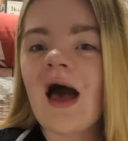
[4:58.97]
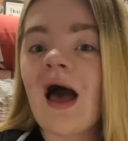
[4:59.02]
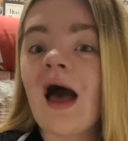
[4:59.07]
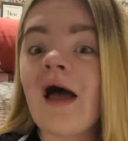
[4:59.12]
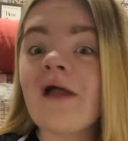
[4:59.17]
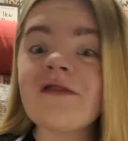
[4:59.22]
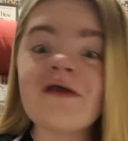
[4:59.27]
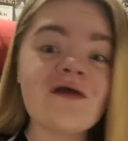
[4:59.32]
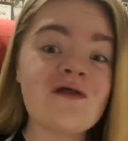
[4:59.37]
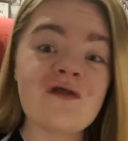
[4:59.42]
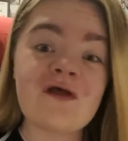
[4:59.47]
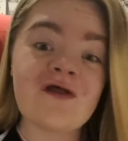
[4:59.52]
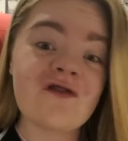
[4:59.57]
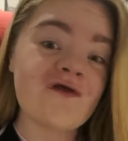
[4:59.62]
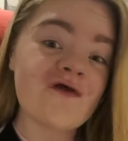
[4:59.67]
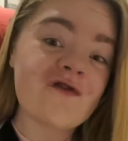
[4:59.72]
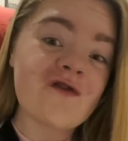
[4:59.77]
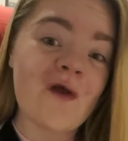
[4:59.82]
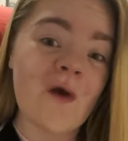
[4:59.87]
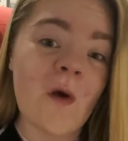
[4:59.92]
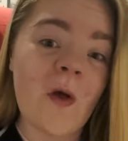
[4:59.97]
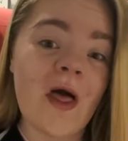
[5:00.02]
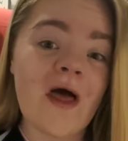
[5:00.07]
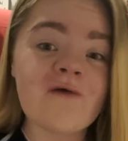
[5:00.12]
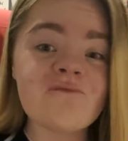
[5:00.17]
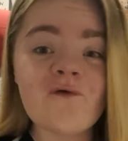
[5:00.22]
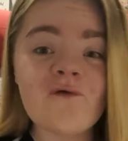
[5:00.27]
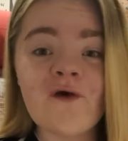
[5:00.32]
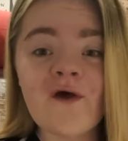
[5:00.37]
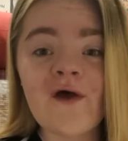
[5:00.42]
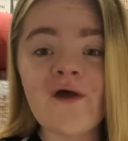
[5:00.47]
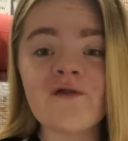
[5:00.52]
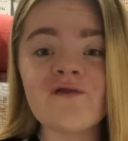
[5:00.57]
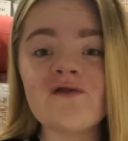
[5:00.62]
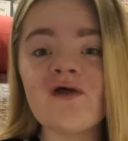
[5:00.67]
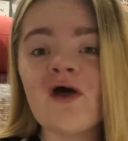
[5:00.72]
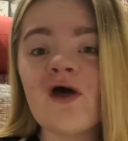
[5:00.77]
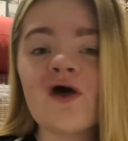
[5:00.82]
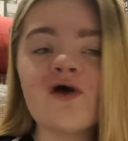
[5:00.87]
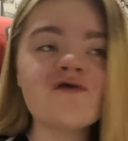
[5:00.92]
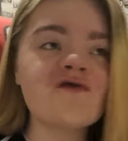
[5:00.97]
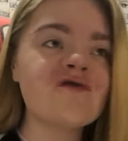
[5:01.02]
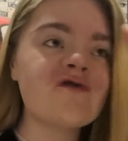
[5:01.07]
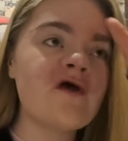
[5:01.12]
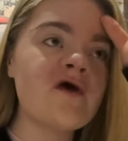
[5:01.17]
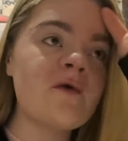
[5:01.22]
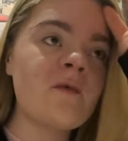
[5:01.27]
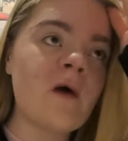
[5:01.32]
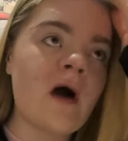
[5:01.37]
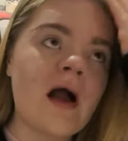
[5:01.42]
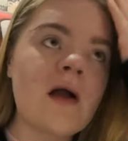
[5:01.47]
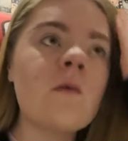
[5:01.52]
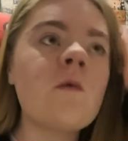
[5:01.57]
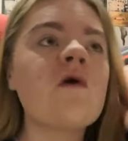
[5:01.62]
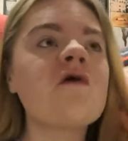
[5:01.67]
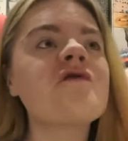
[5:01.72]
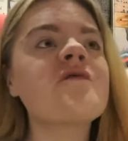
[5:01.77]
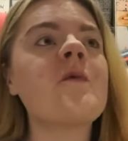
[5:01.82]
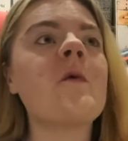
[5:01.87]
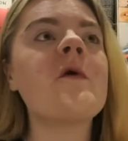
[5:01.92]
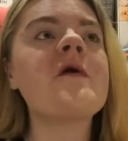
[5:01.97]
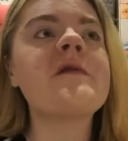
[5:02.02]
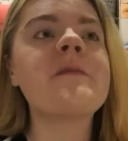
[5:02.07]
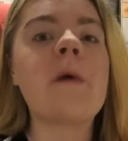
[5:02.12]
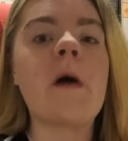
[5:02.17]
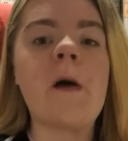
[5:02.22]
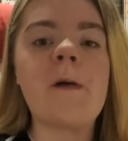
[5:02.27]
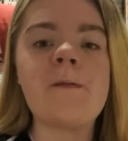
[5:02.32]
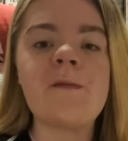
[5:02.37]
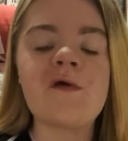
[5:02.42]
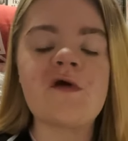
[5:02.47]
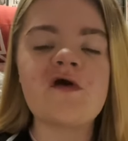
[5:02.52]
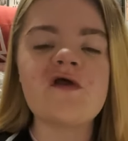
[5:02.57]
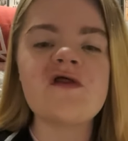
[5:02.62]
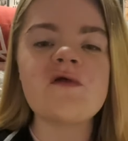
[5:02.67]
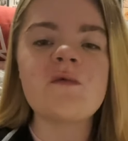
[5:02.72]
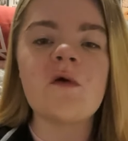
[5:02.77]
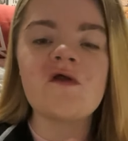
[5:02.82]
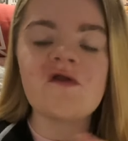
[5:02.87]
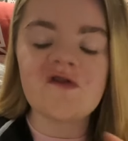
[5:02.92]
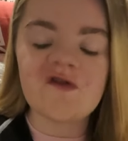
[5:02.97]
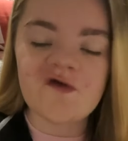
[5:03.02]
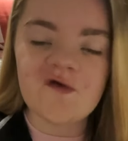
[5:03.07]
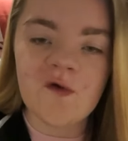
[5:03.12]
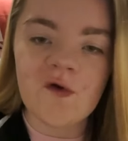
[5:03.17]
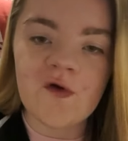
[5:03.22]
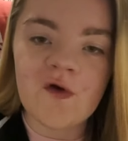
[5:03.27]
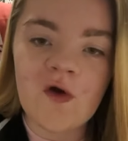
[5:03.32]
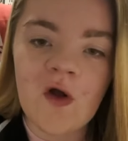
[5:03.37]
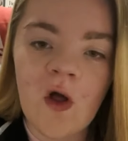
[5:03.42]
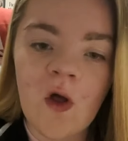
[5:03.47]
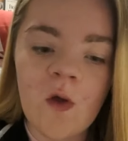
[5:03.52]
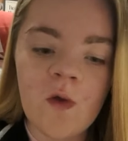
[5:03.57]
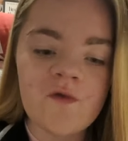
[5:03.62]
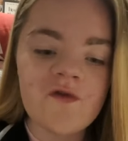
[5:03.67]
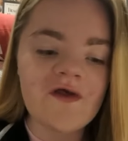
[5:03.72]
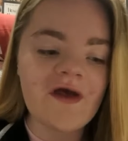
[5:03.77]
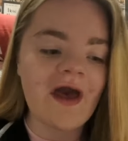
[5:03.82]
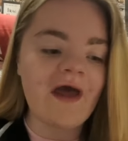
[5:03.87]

and he's just so clever. And do you know what? I was worried about him because he wasn't scoring goals or